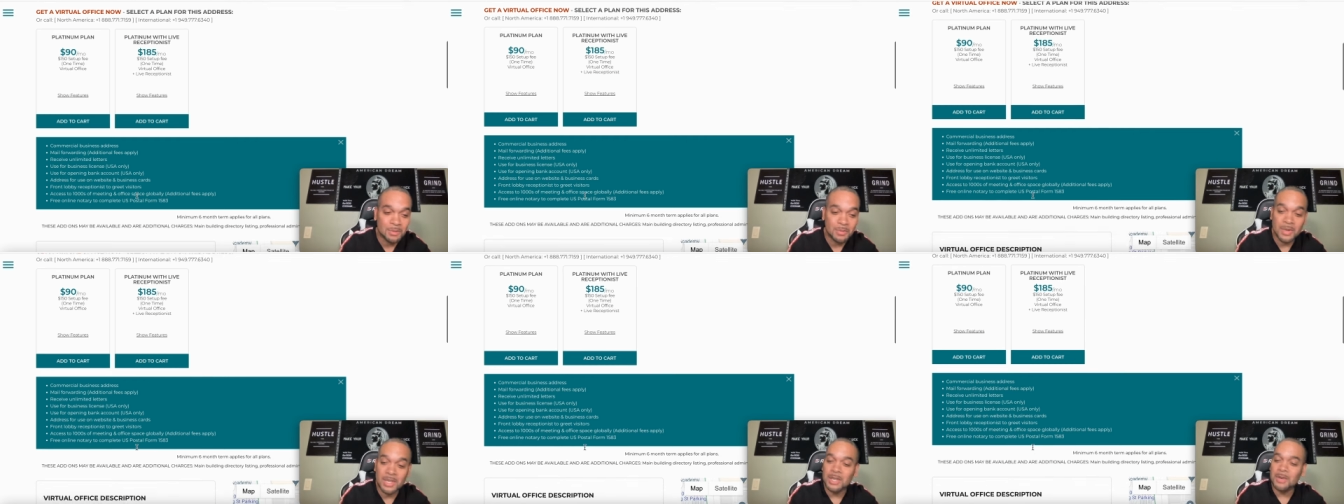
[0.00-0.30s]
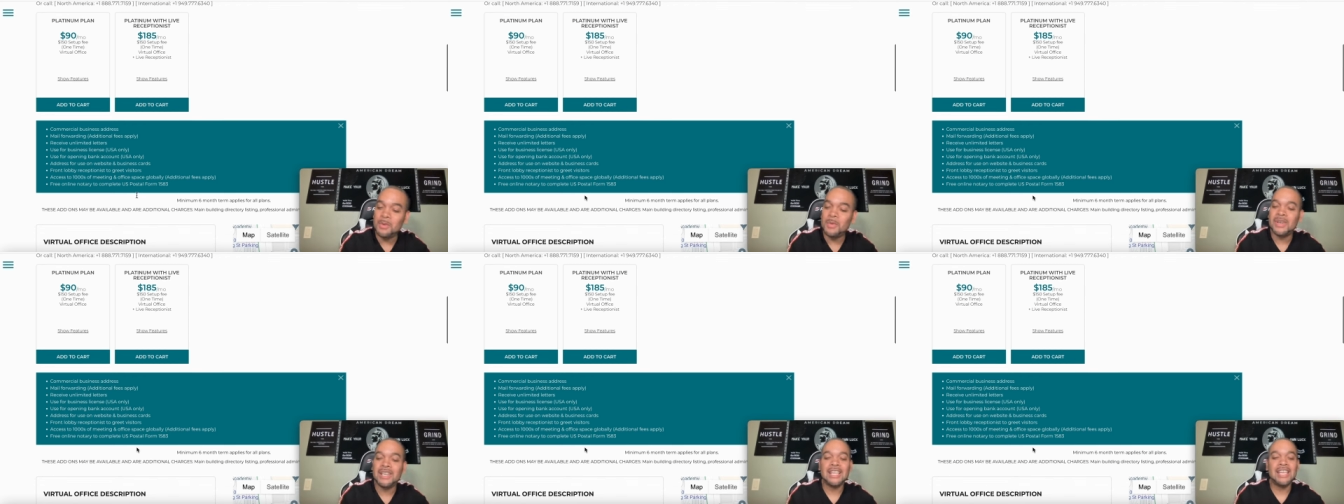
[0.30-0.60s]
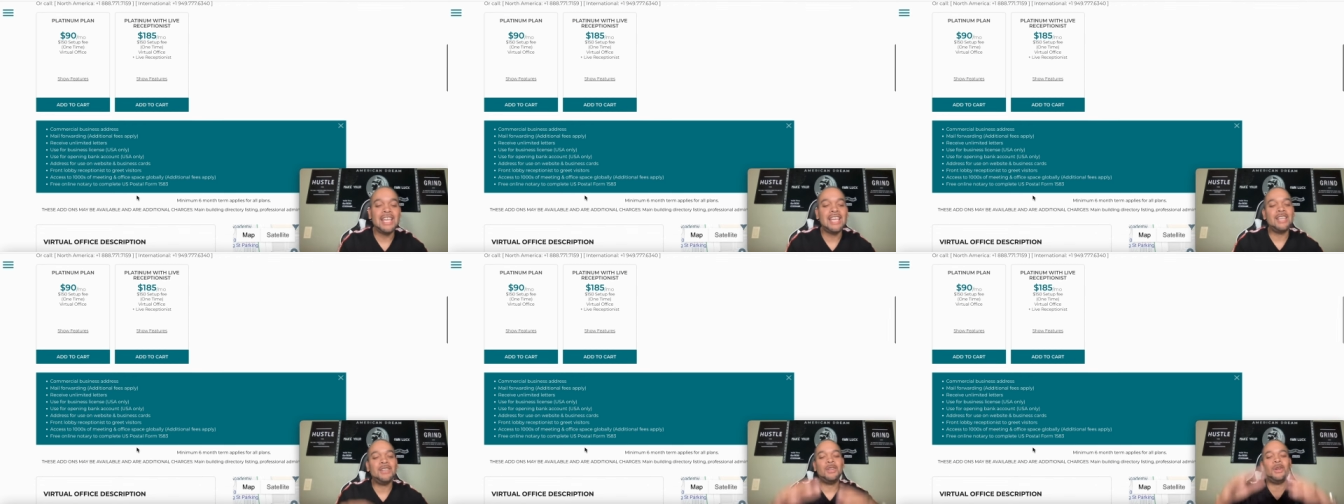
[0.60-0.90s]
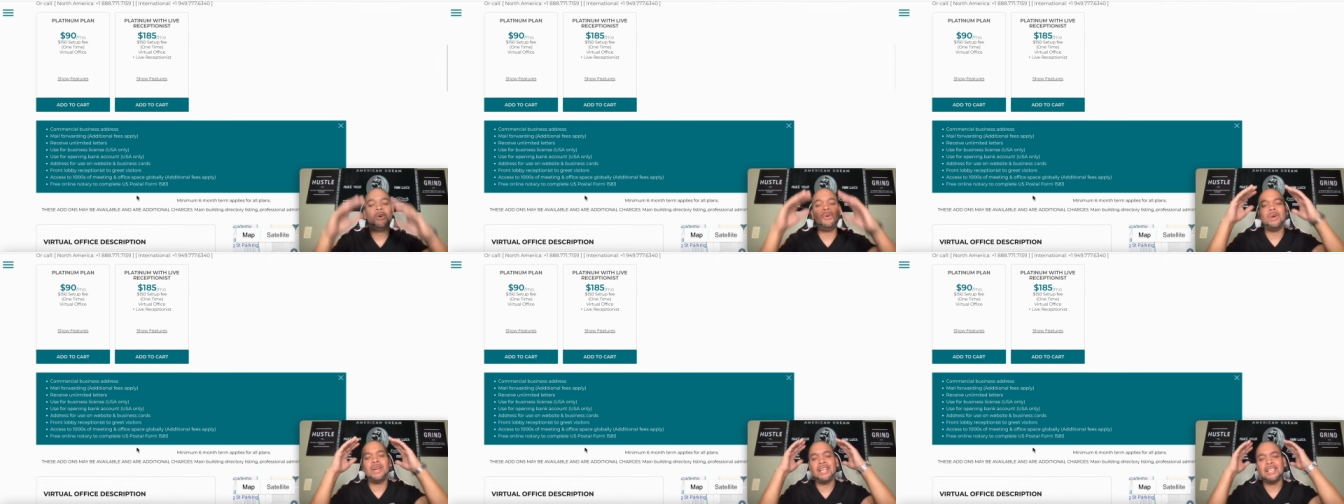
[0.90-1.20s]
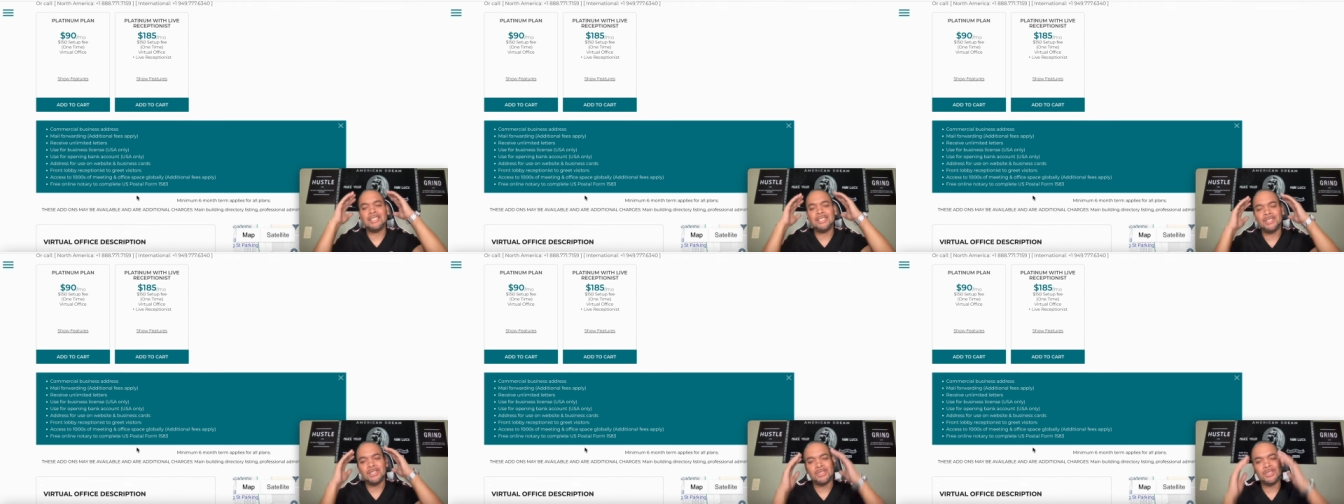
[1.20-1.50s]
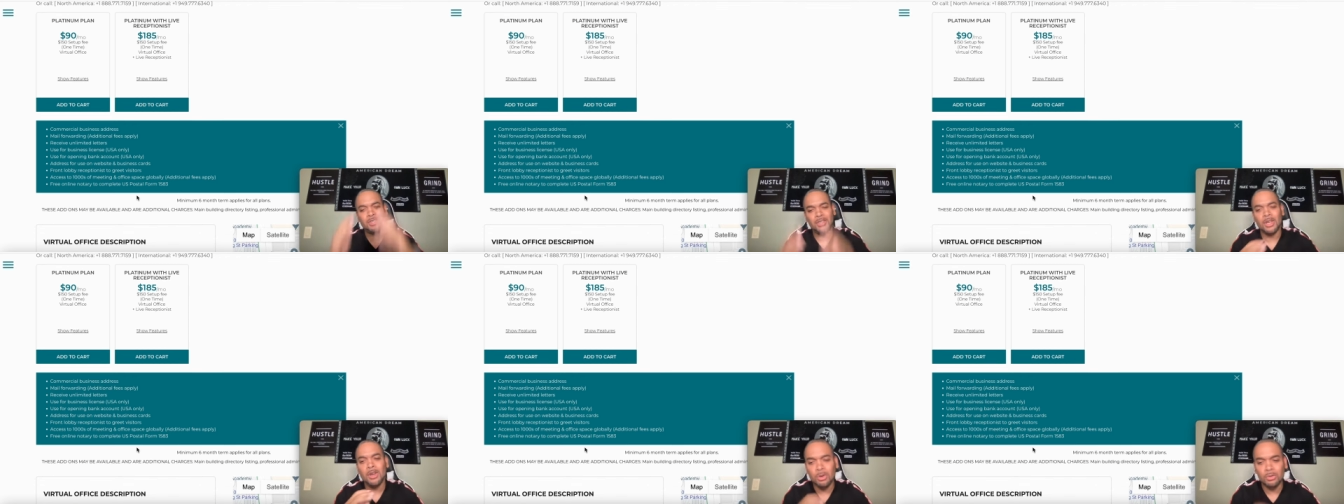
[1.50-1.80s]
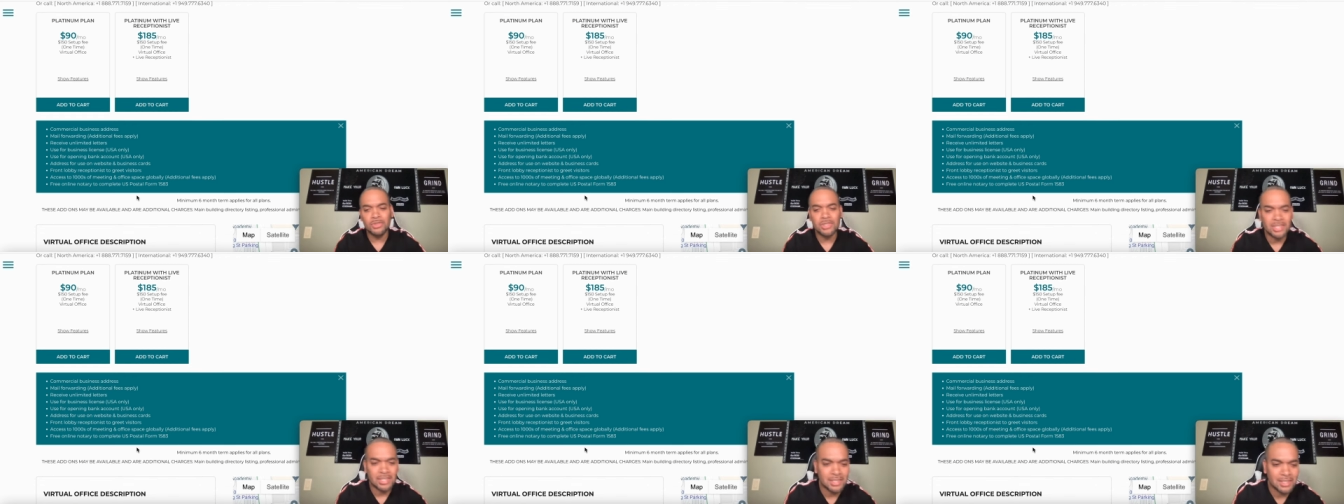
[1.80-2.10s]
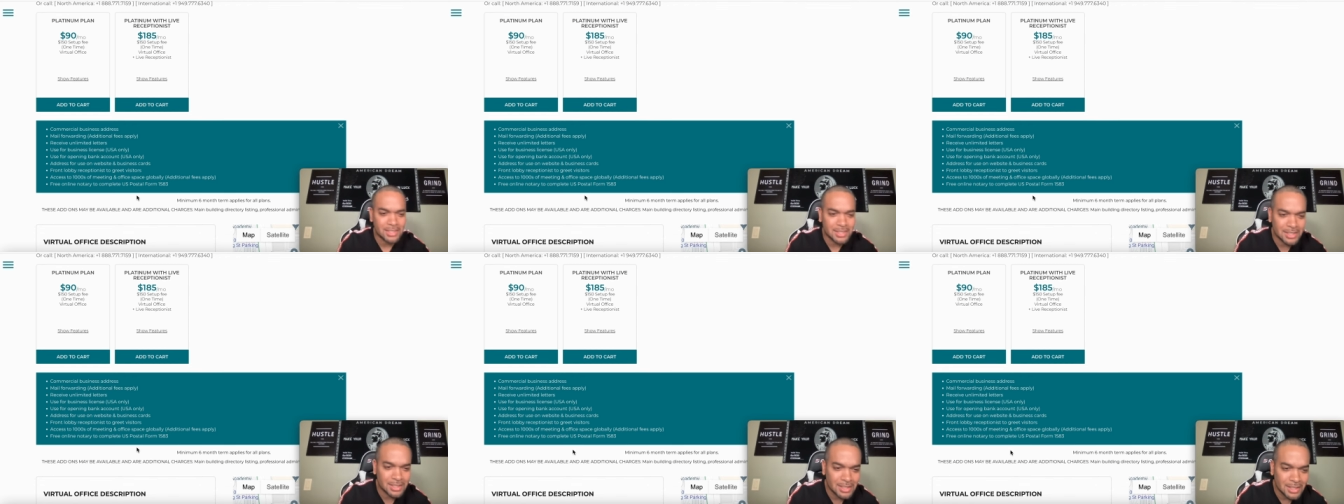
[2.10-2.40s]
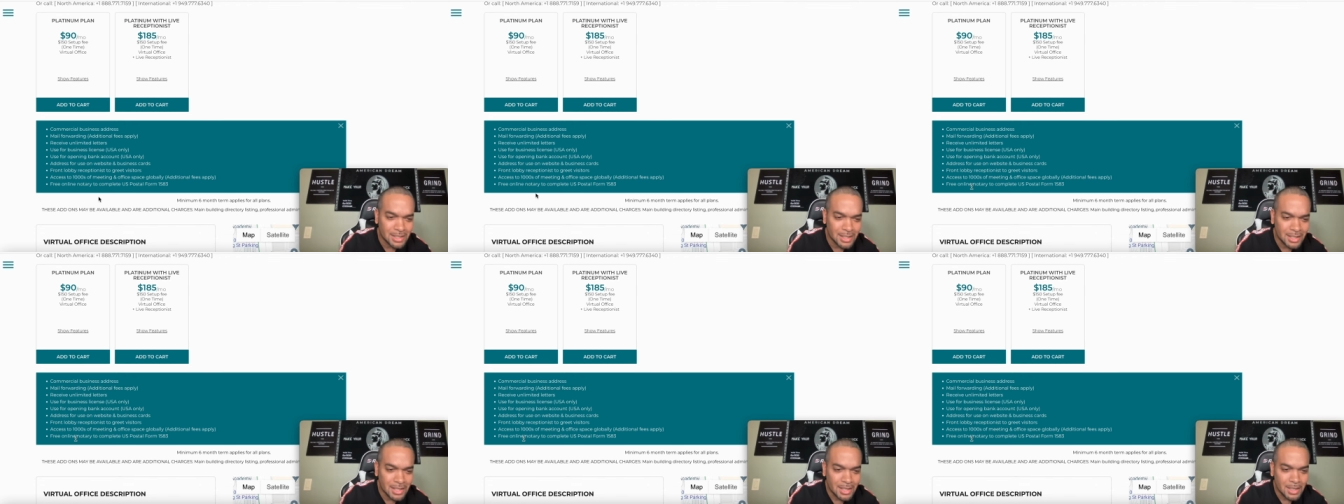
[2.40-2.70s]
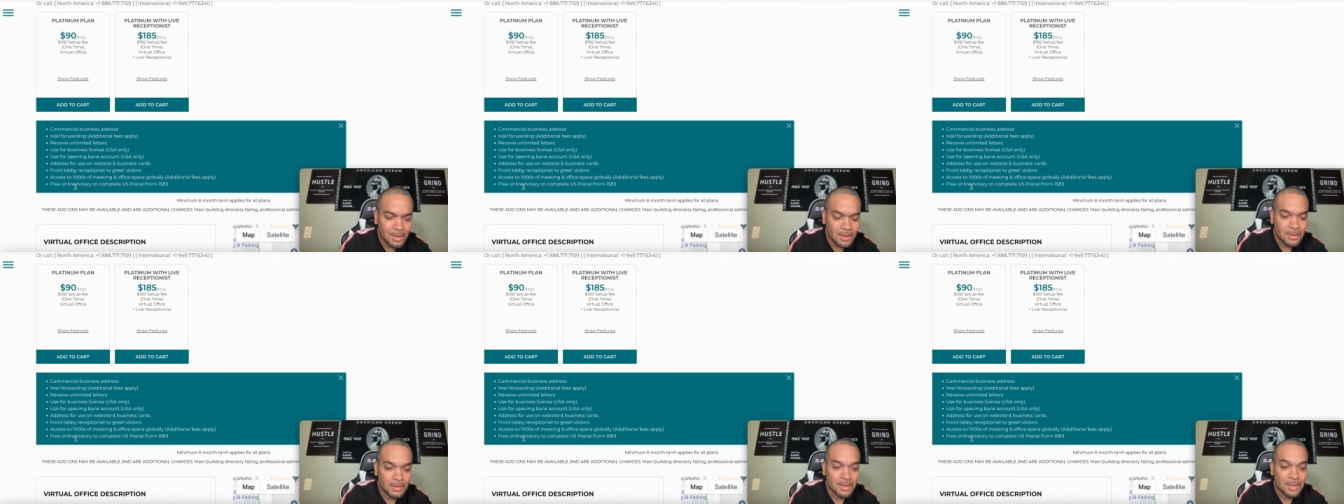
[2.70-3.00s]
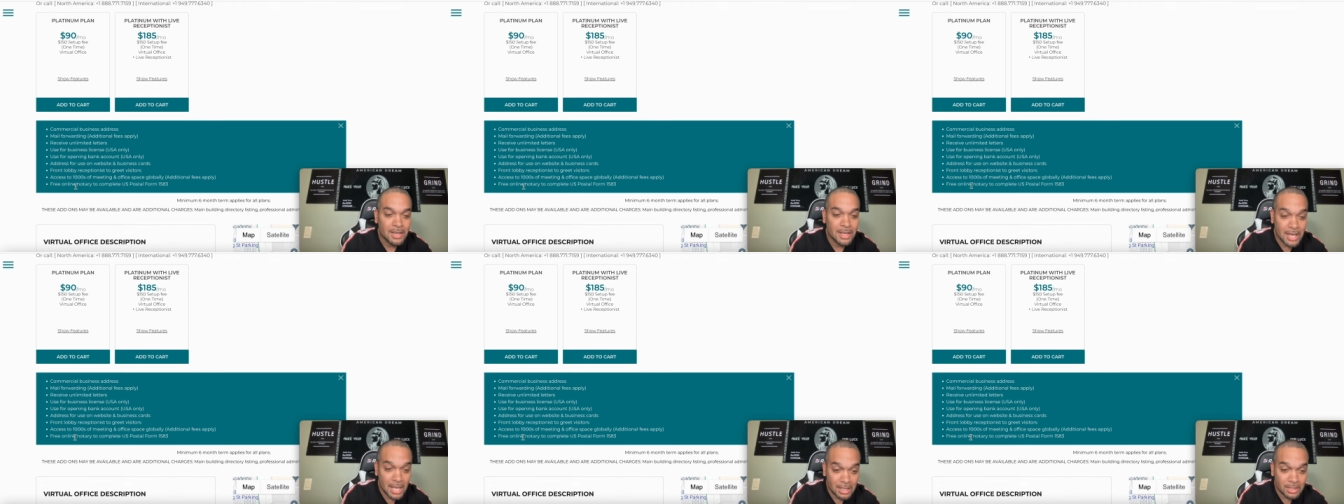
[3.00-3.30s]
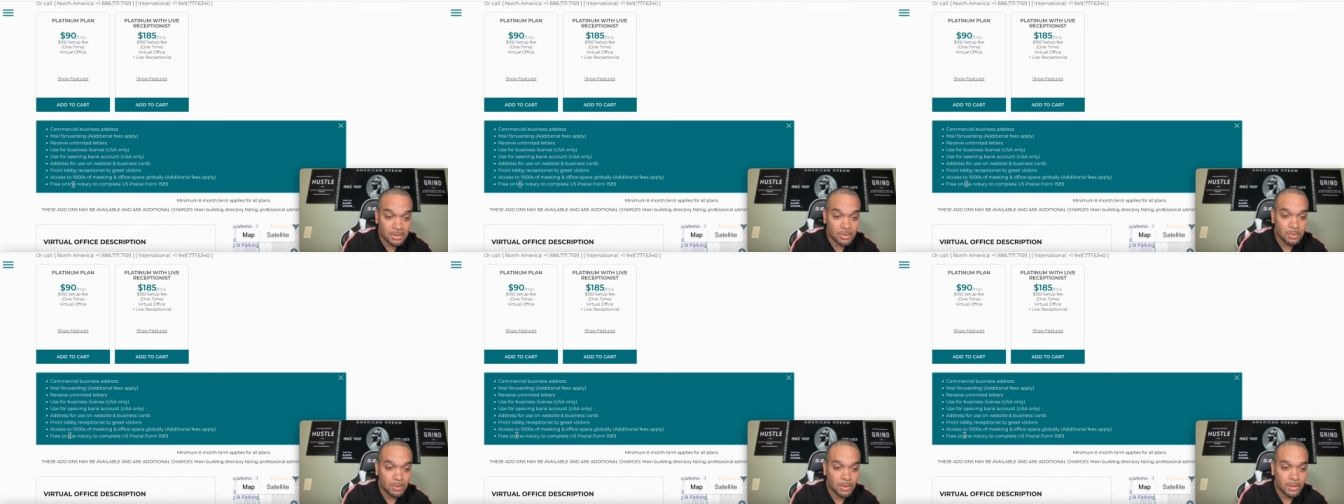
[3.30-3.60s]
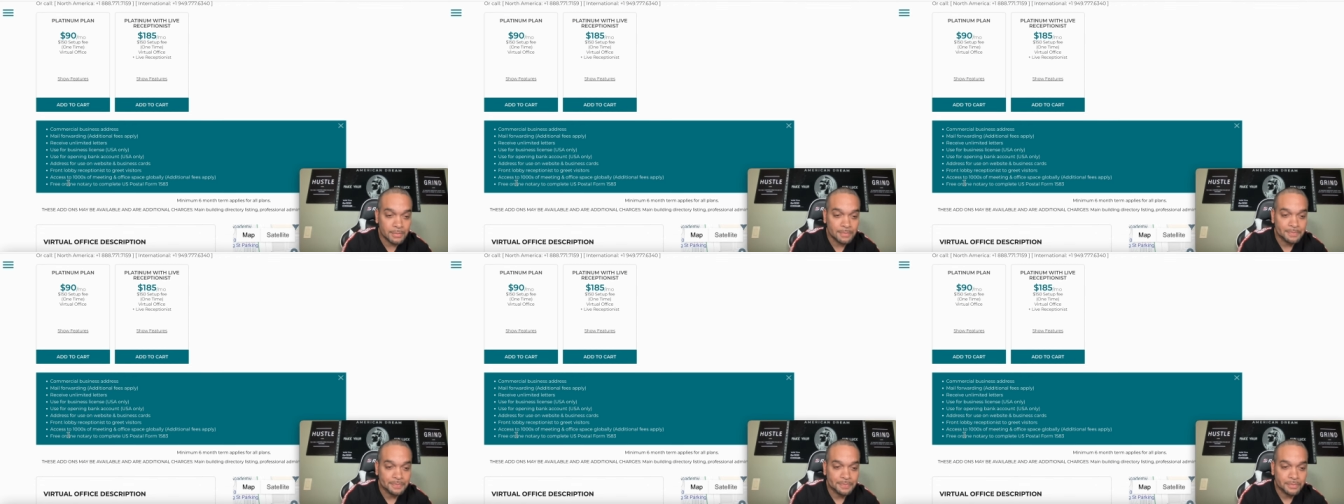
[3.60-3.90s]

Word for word: We don't want to hear no excuses. Next one.